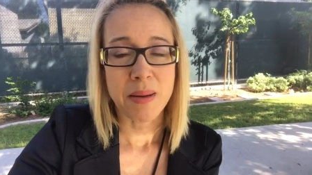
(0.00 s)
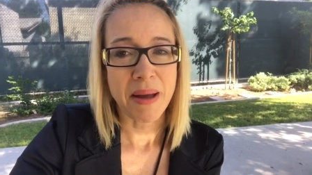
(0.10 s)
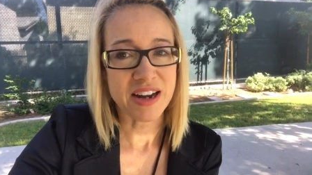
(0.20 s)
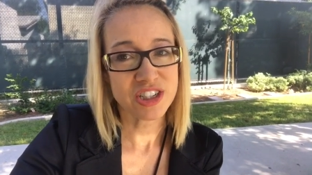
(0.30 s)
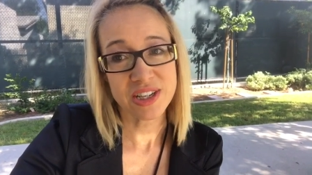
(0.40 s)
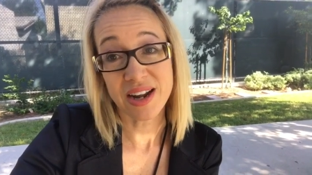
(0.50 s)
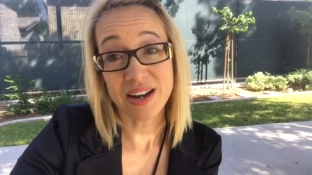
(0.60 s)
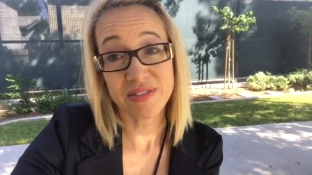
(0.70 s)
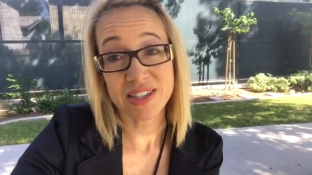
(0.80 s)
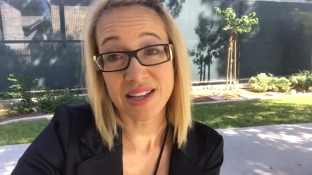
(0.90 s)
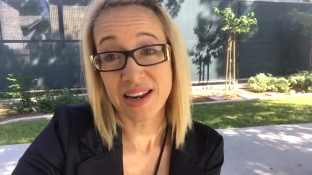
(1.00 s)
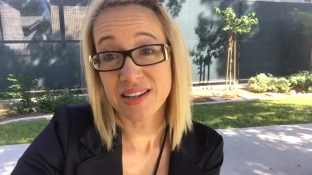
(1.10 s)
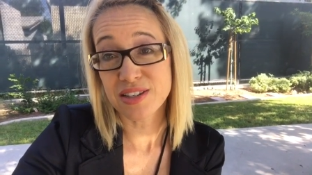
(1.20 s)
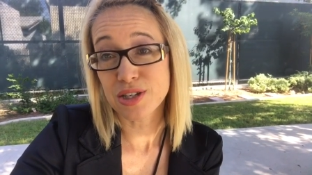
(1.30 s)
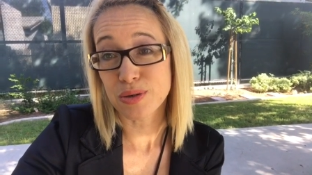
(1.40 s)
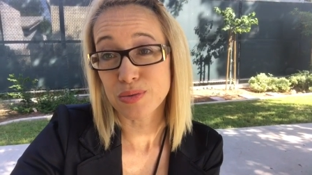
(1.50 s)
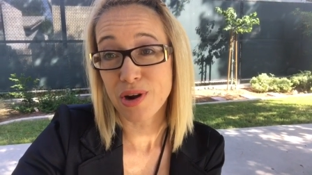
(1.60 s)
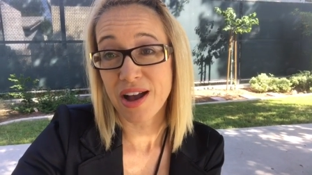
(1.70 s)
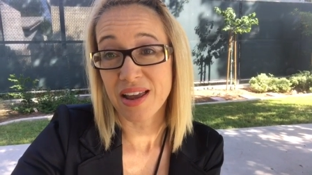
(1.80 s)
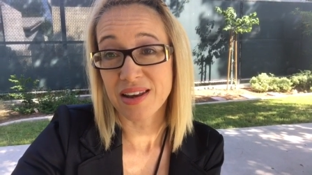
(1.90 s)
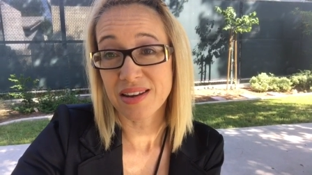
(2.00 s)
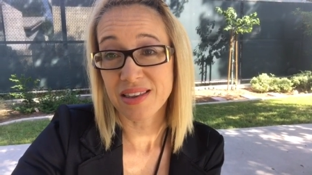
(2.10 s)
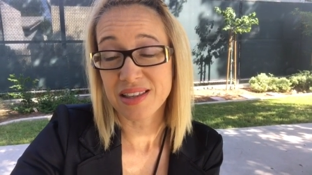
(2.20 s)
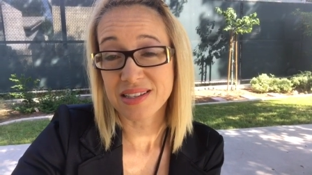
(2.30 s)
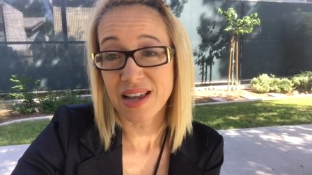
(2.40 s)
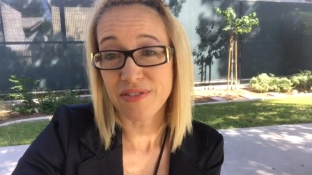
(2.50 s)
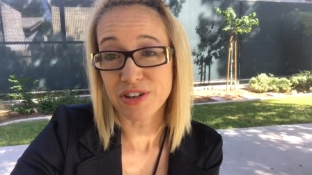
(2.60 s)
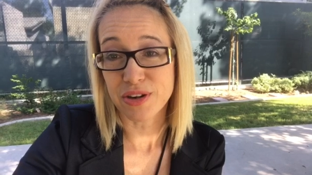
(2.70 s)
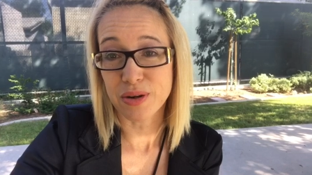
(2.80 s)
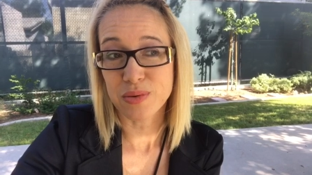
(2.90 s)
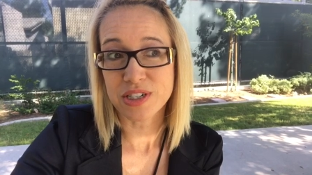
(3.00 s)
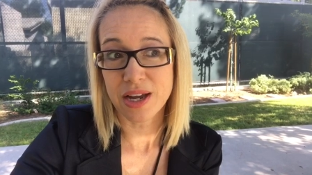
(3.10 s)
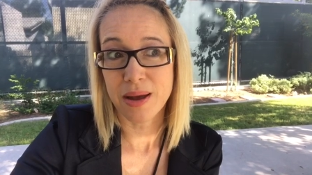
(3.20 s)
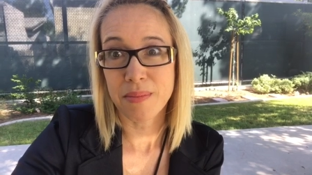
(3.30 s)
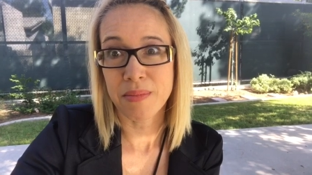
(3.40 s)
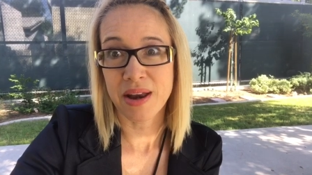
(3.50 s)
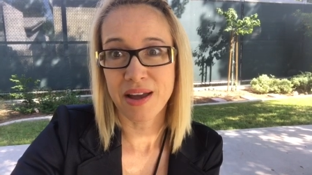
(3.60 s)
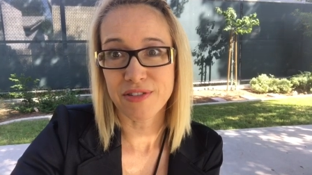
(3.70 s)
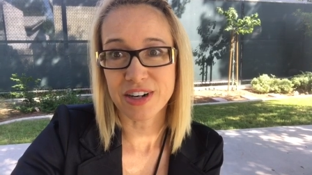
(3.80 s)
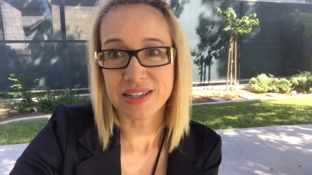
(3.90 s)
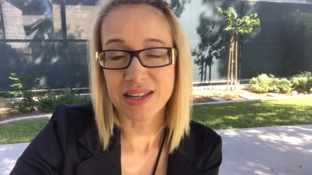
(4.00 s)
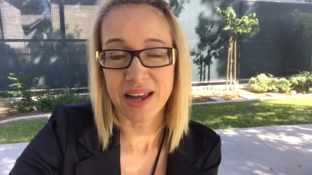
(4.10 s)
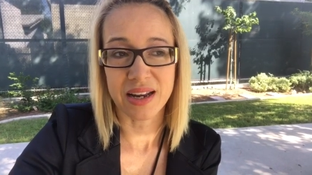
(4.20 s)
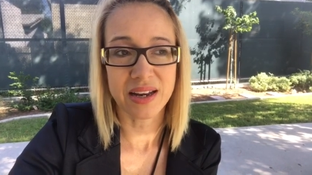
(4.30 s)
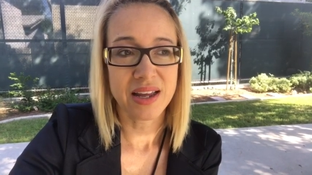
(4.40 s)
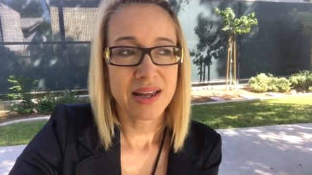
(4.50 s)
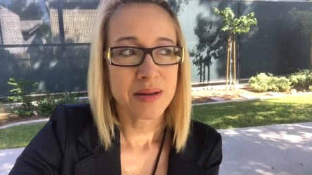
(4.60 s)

I'm actually kind of excited to run this afternoon, which I'm never excited